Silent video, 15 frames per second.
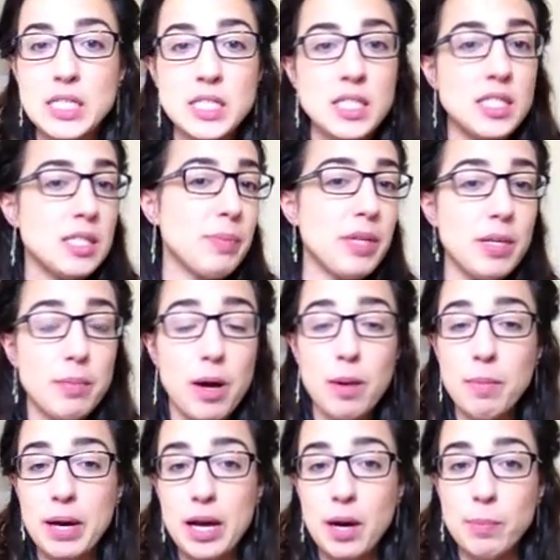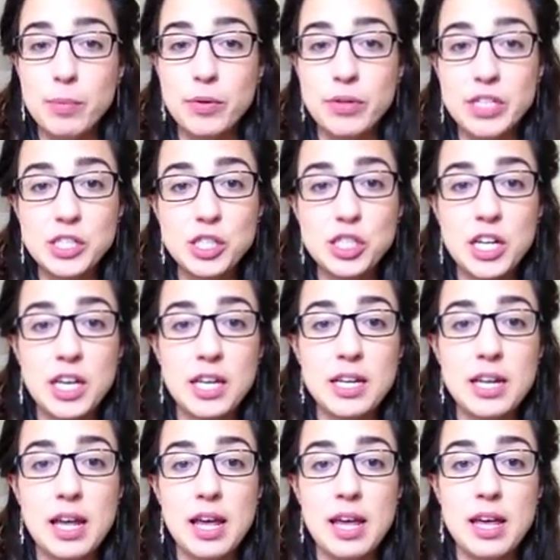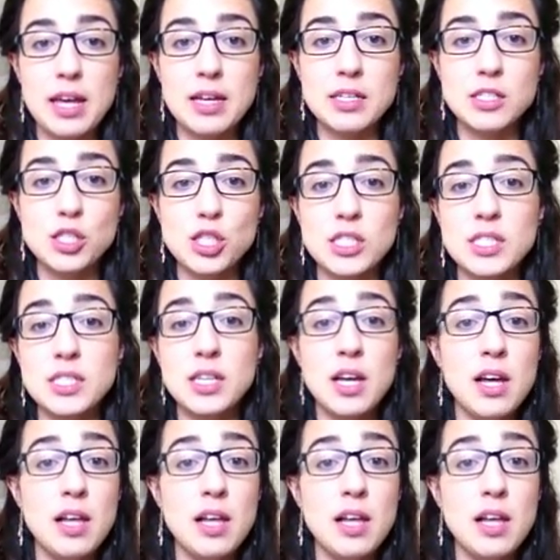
to speak about my operation and just